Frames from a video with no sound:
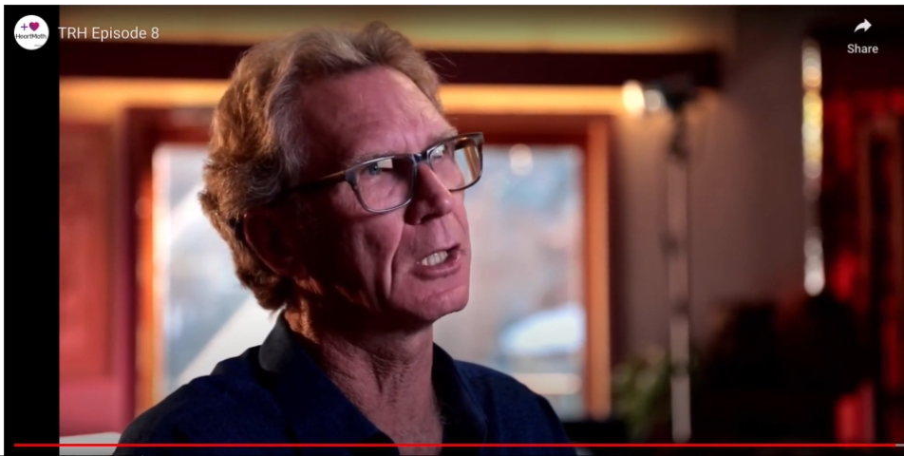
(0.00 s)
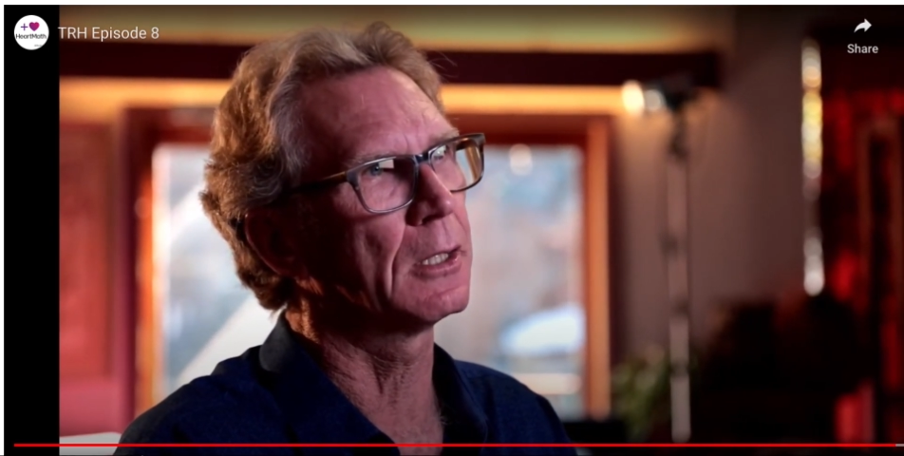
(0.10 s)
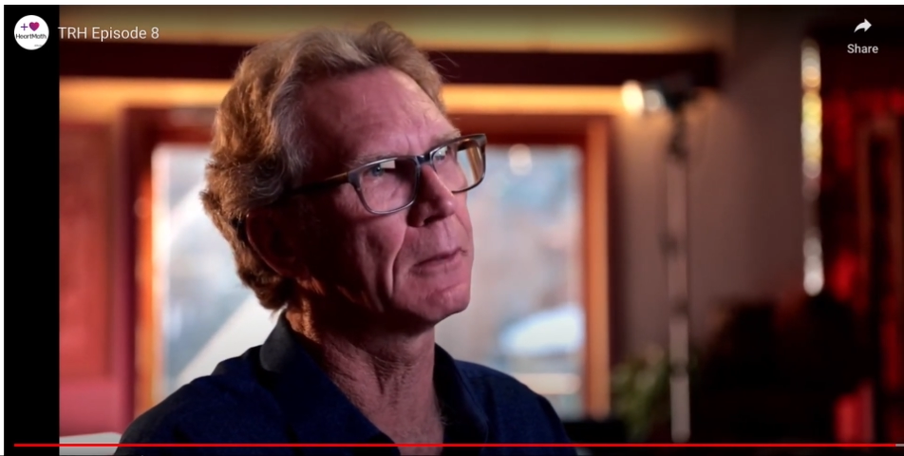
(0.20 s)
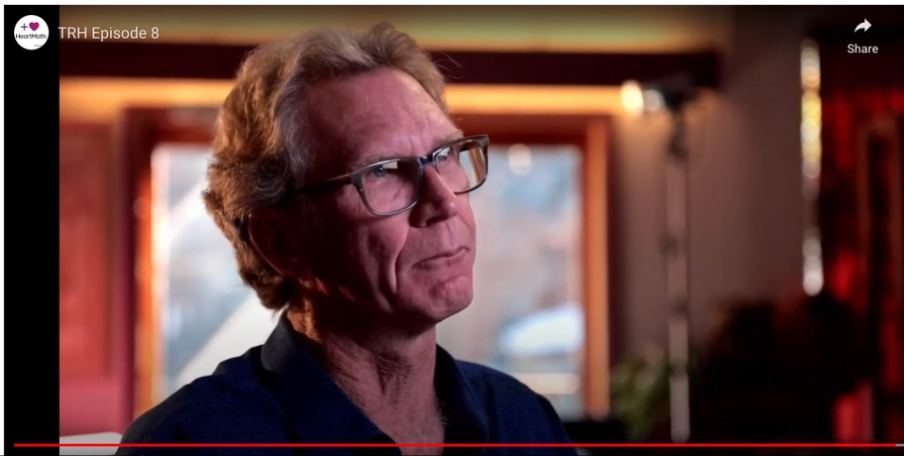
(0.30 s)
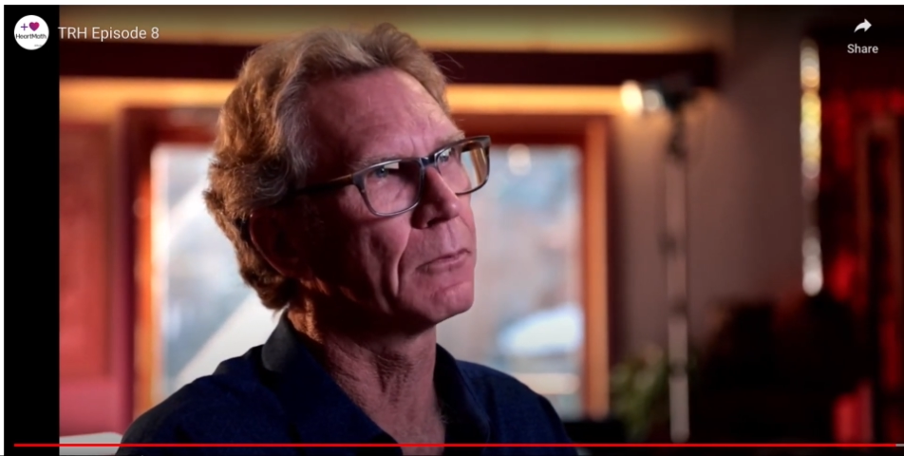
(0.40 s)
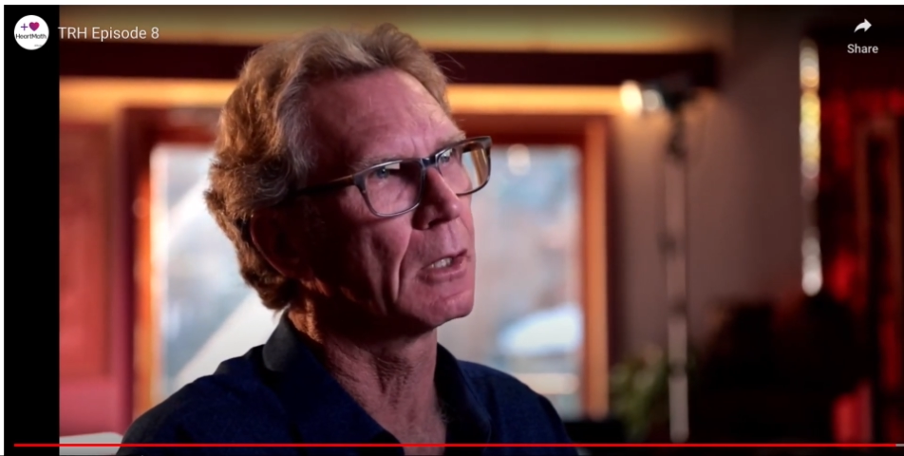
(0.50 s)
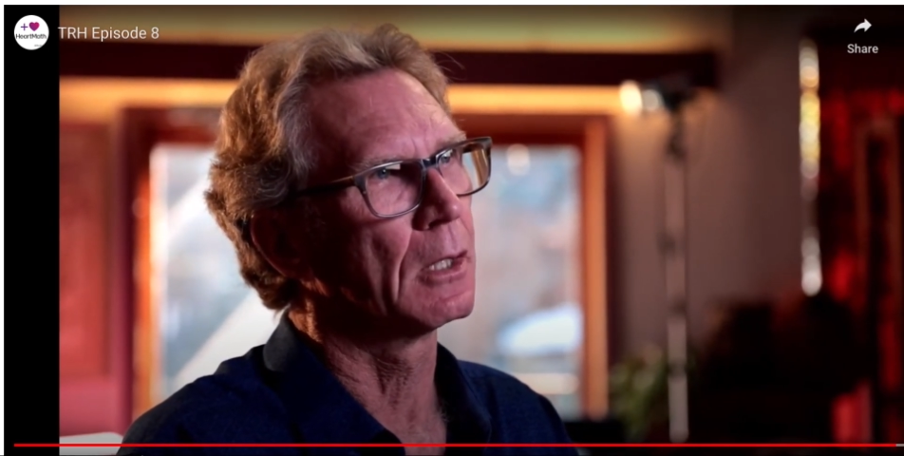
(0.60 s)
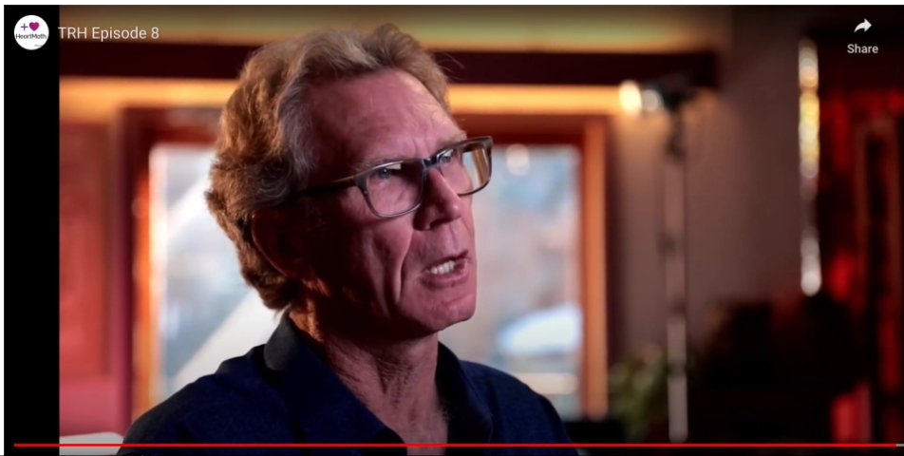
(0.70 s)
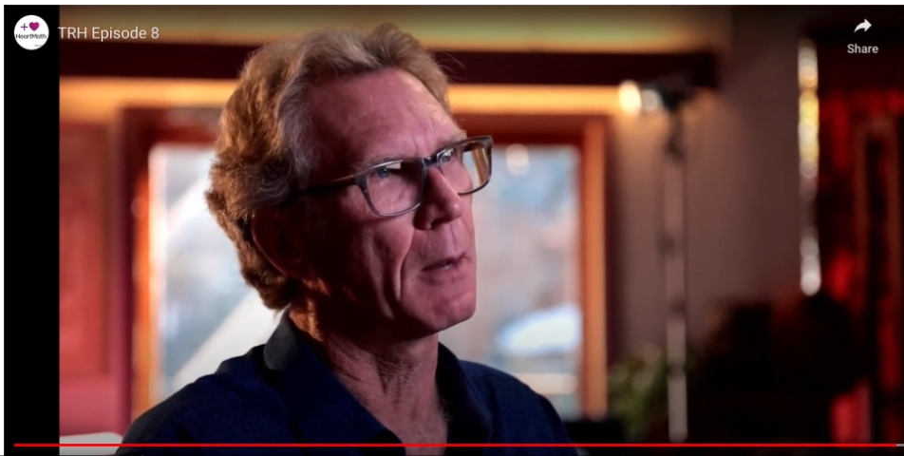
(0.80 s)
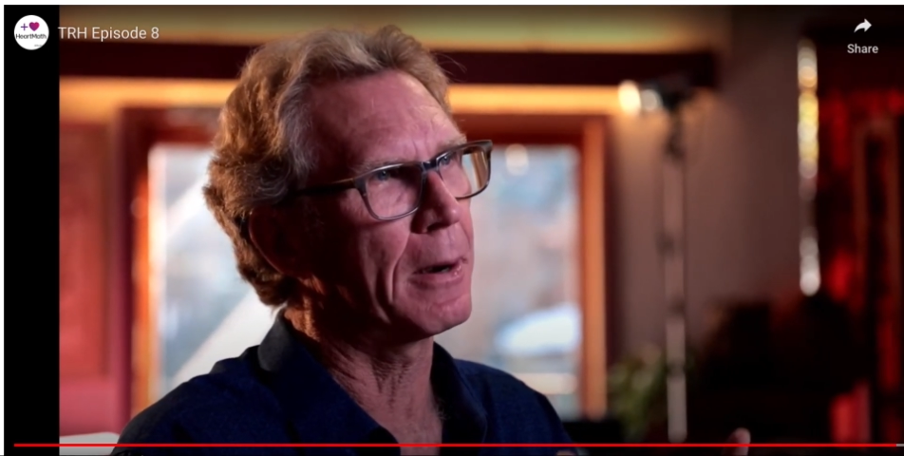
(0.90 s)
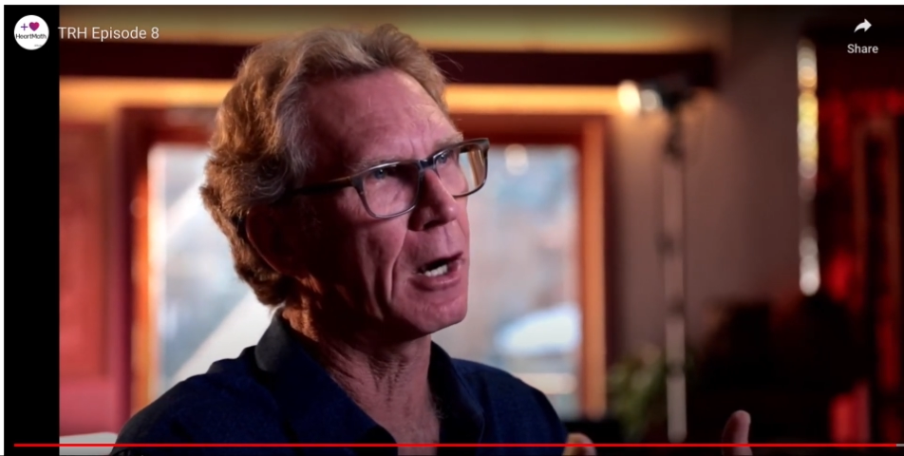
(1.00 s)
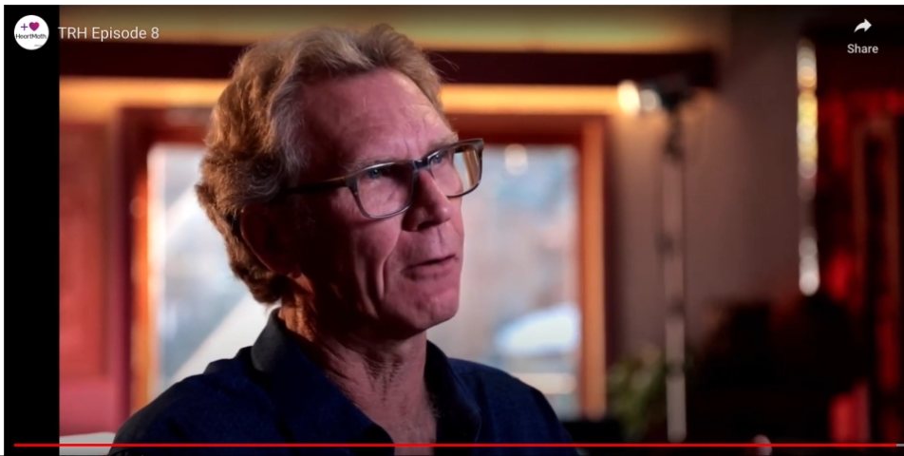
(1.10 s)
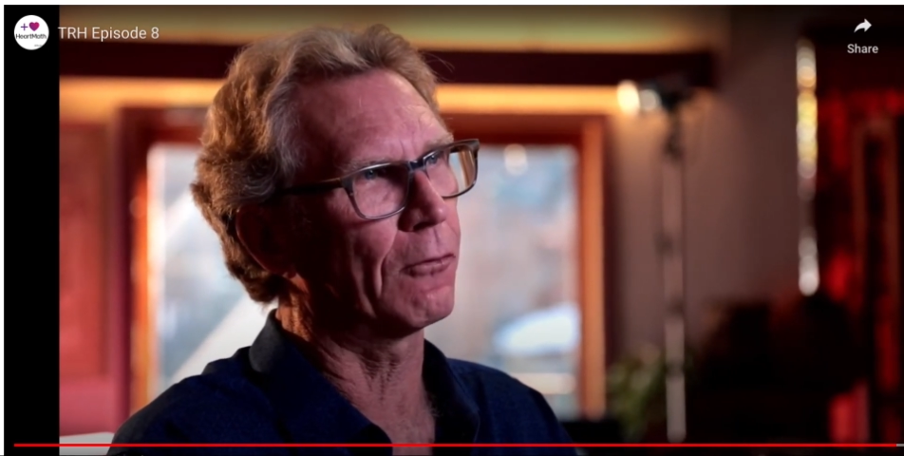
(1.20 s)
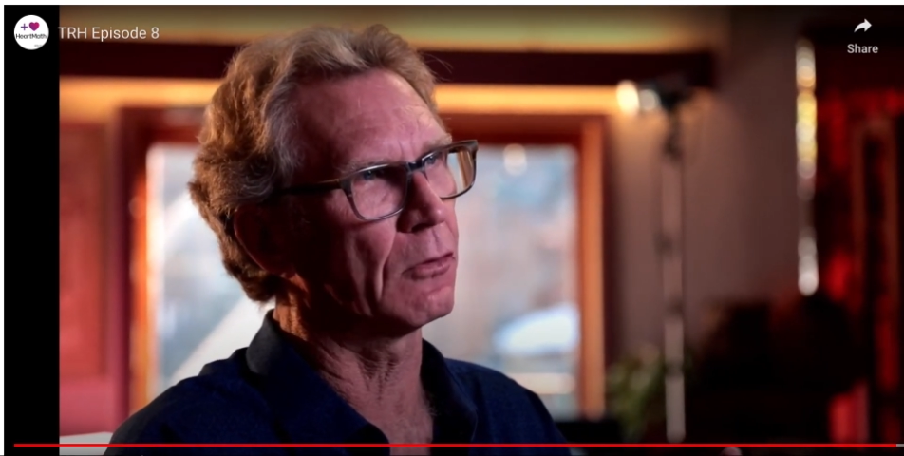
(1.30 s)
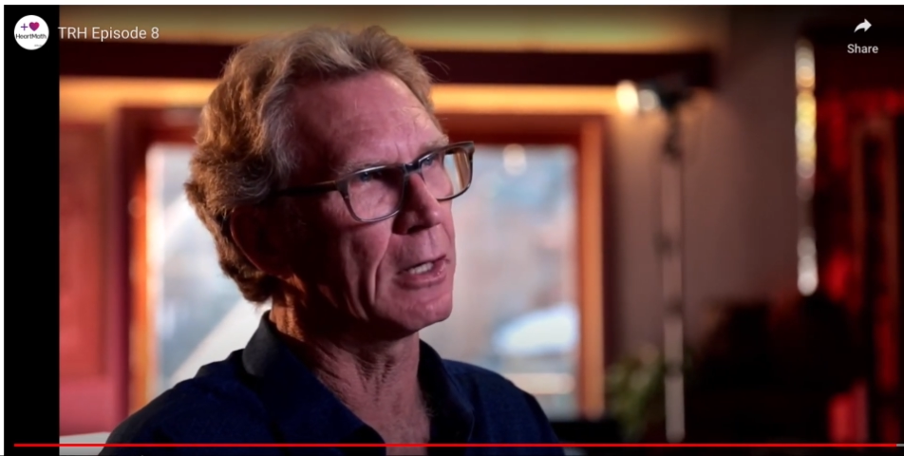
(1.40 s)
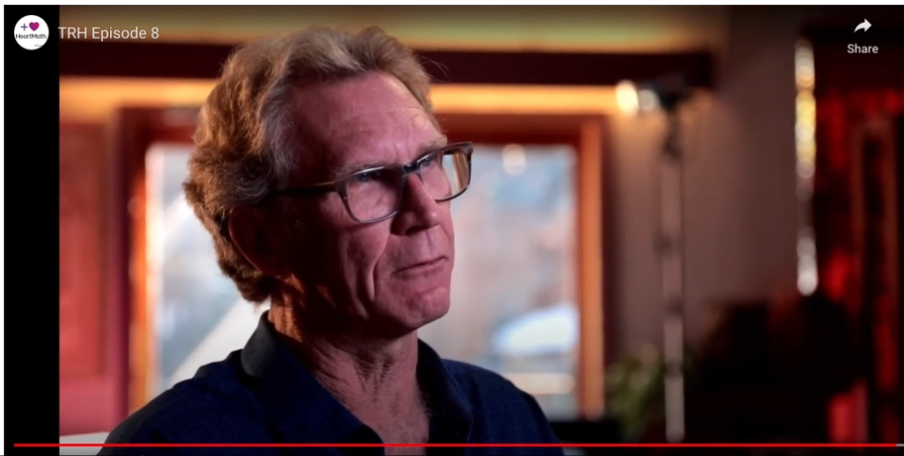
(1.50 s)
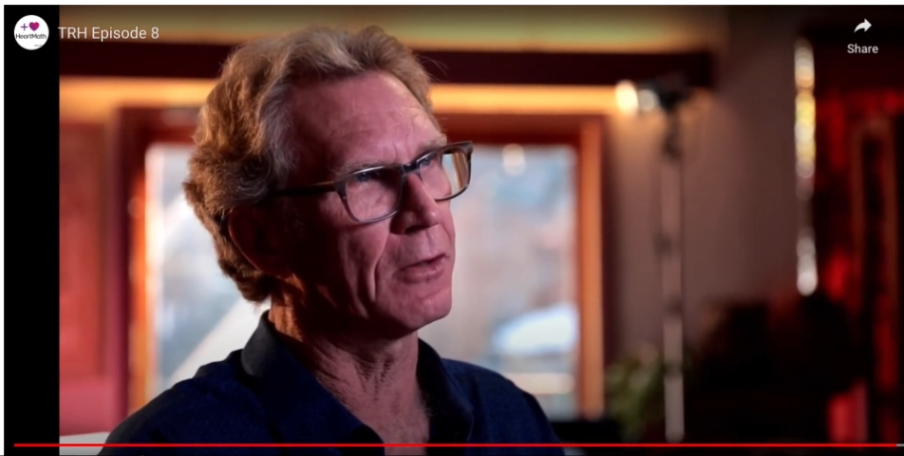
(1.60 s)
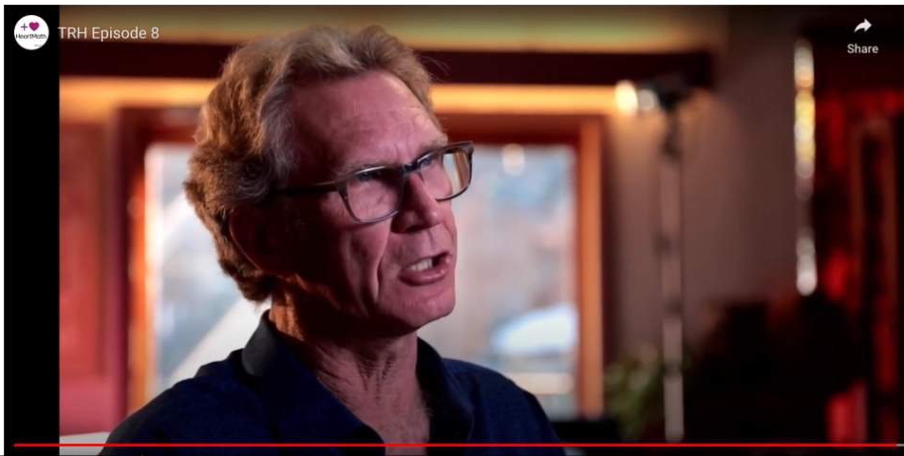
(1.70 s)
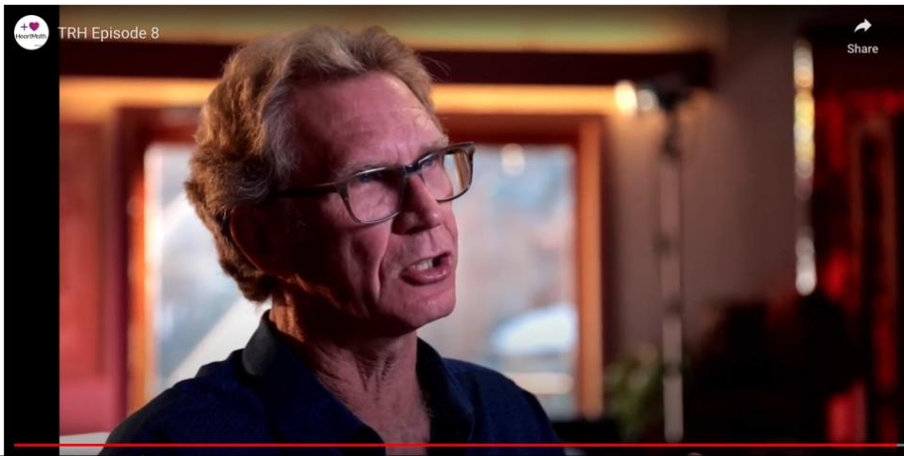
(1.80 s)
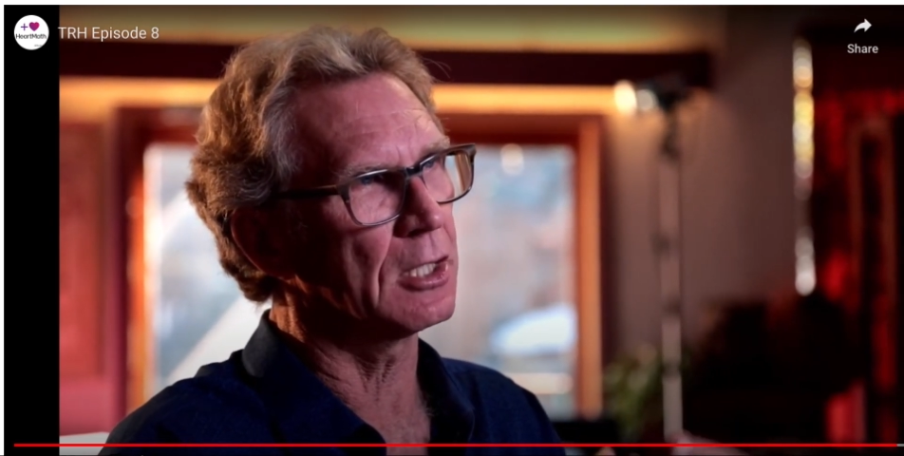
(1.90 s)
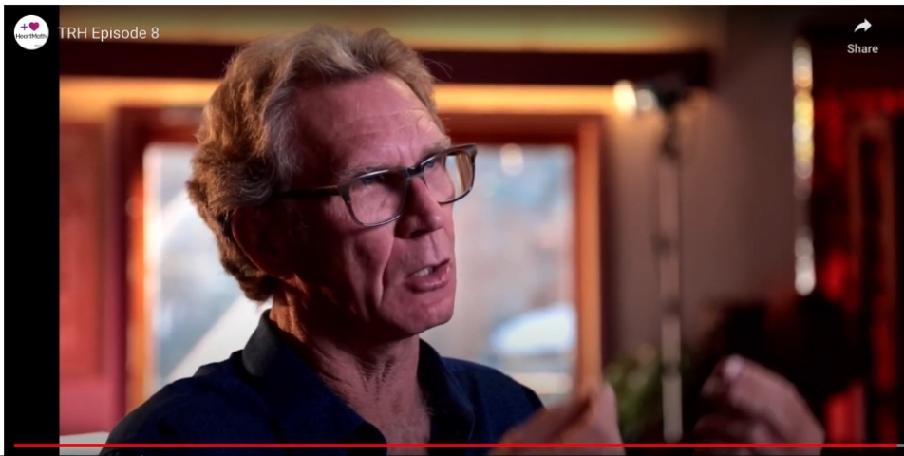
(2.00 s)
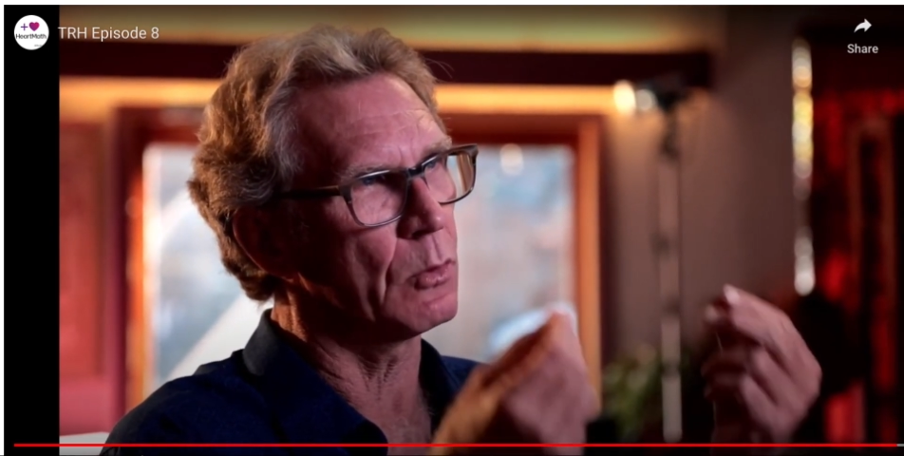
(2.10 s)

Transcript: a powerful intervention that